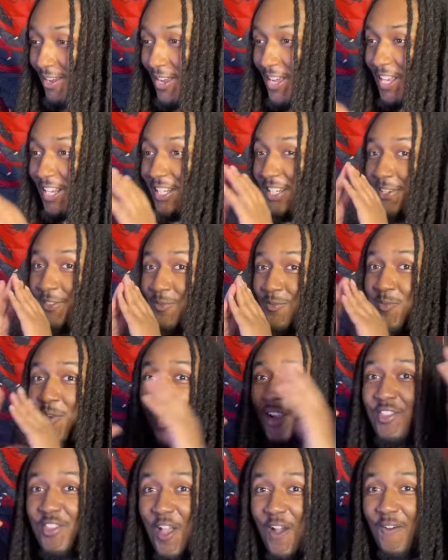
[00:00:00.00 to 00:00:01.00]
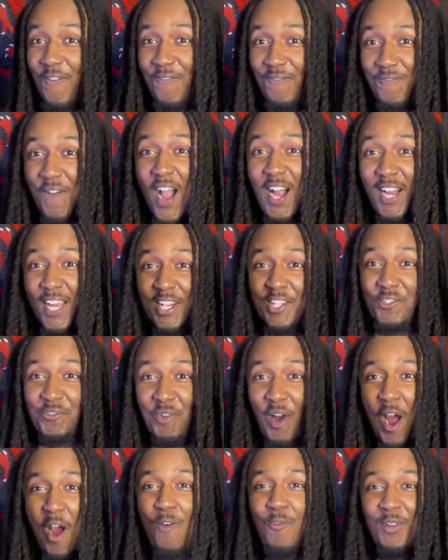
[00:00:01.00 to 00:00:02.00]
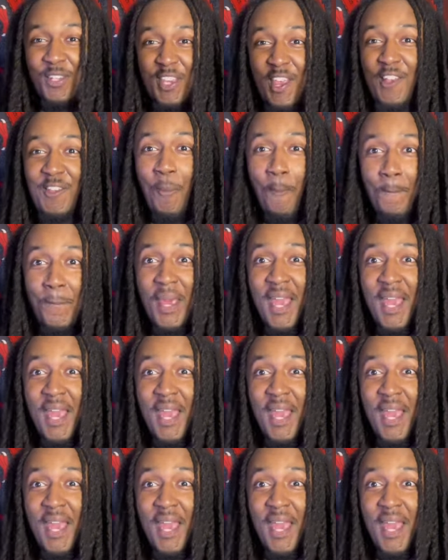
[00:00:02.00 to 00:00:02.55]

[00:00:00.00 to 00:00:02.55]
What the fuck is wrong with this?